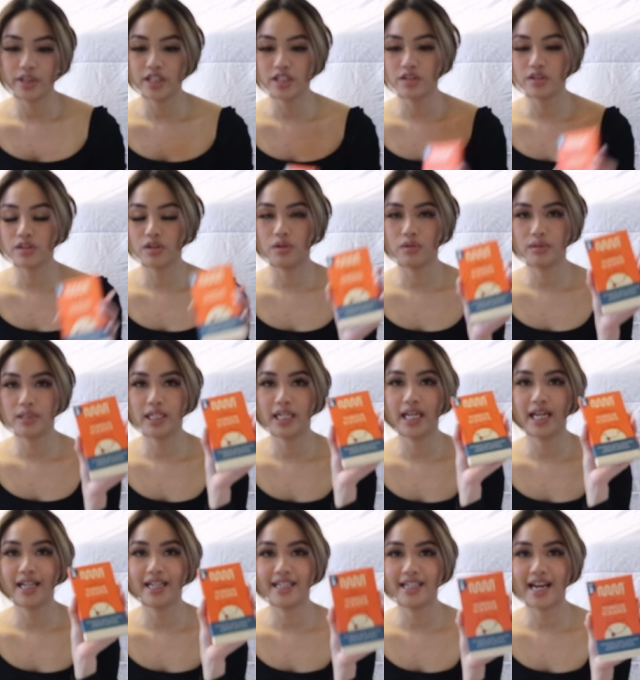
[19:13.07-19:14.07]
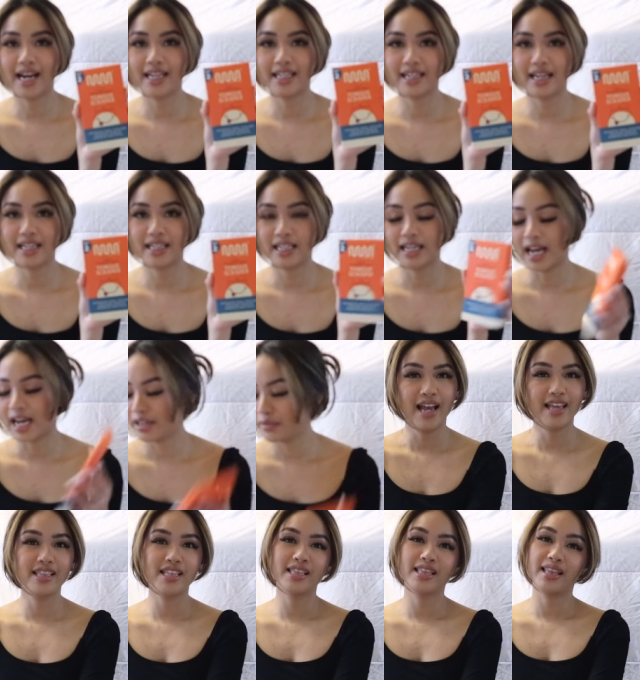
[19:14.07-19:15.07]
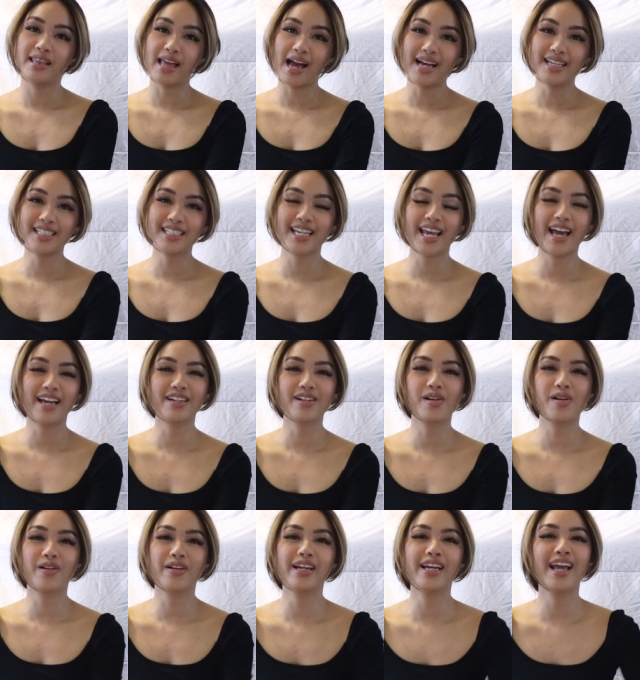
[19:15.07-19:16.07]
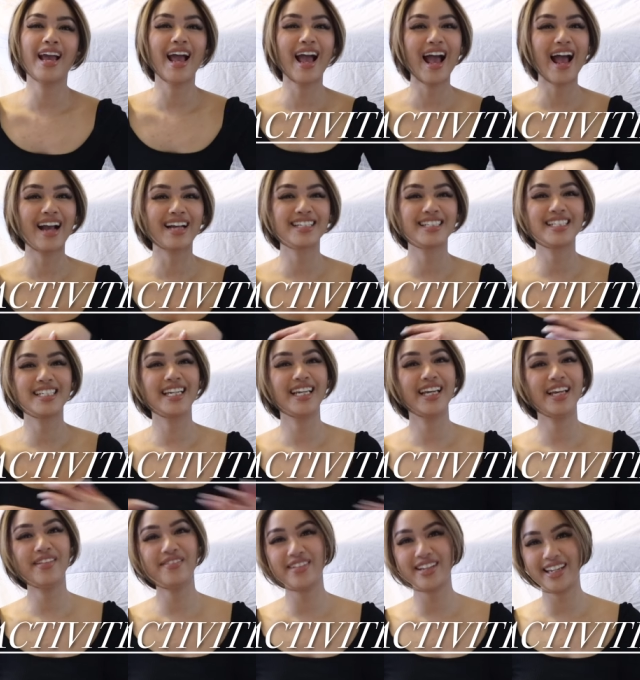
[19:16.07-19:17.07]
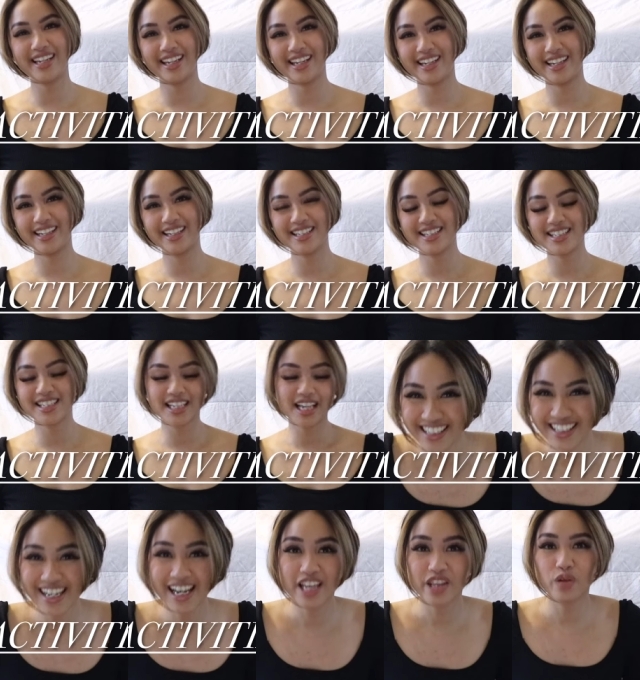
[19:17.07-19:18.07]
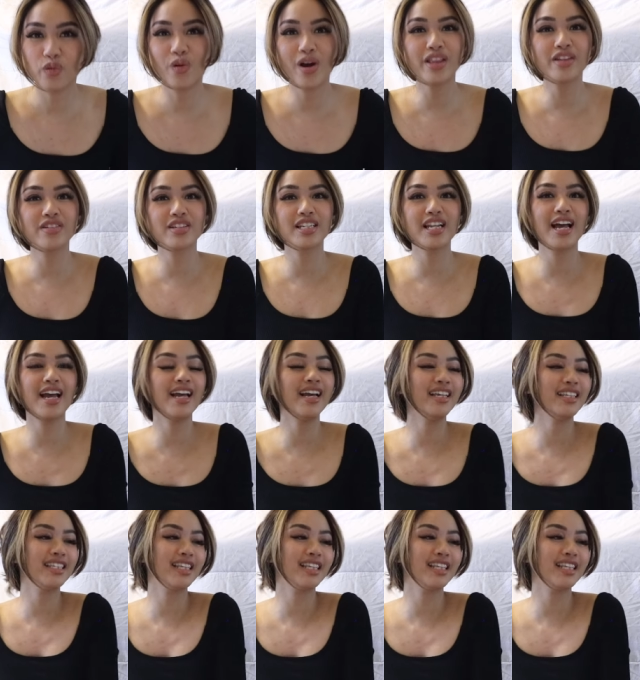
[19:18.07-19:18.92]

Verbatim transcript: This is only $9.99. And then the last category, activities. The weather's nice.